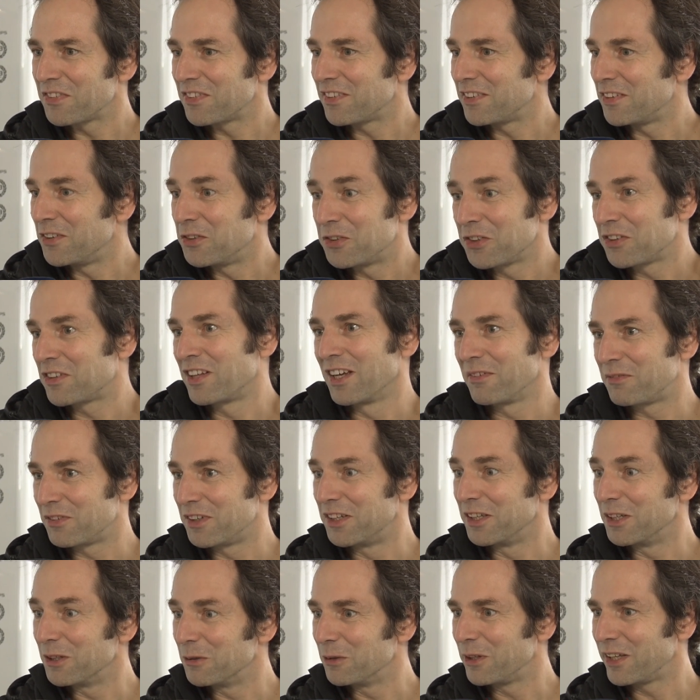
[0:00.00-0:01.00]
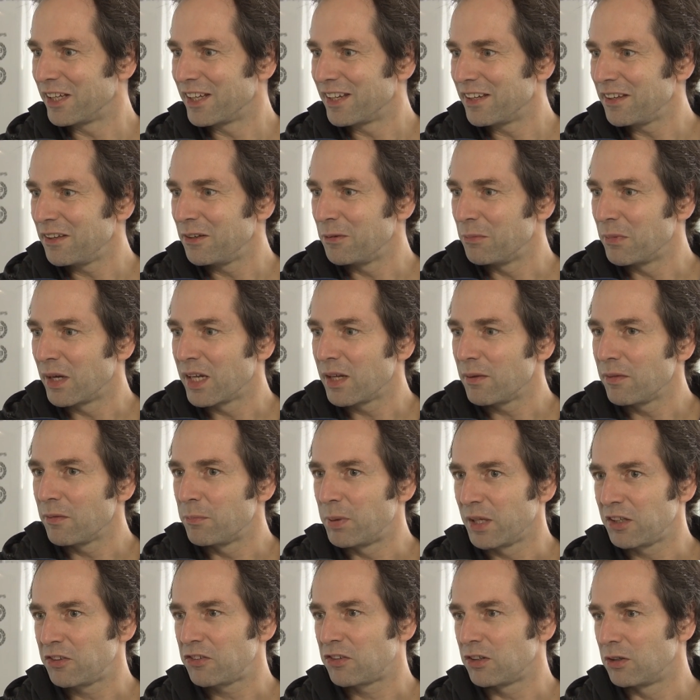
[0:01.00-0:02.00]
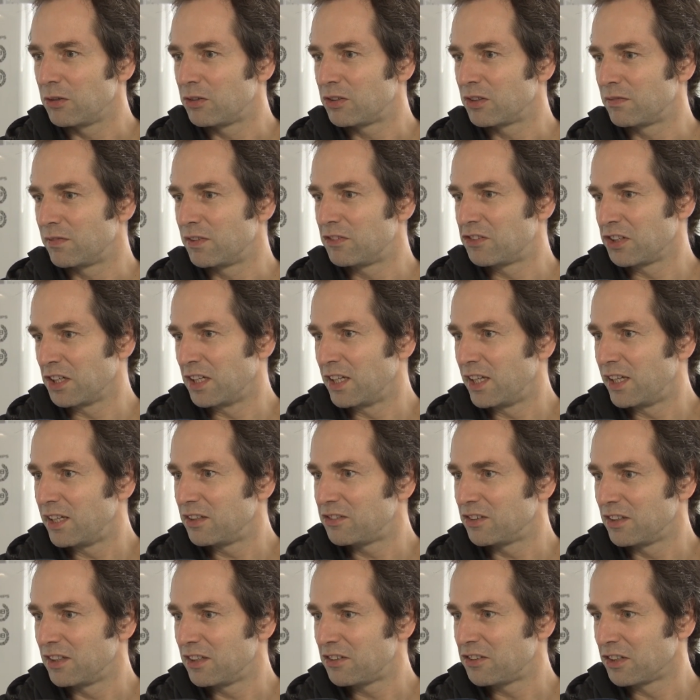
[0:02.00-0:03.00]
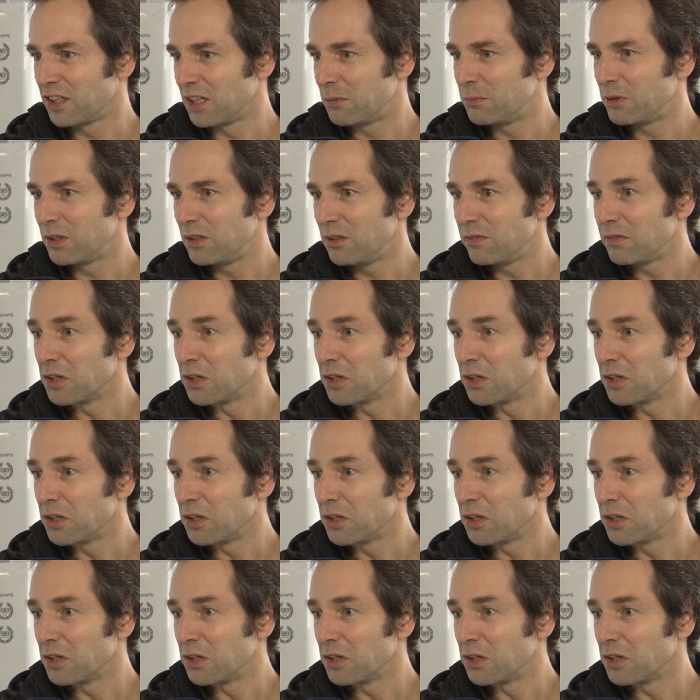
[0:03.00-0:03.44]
You just have to deal with it. You make the best use of the tyres and the time that you've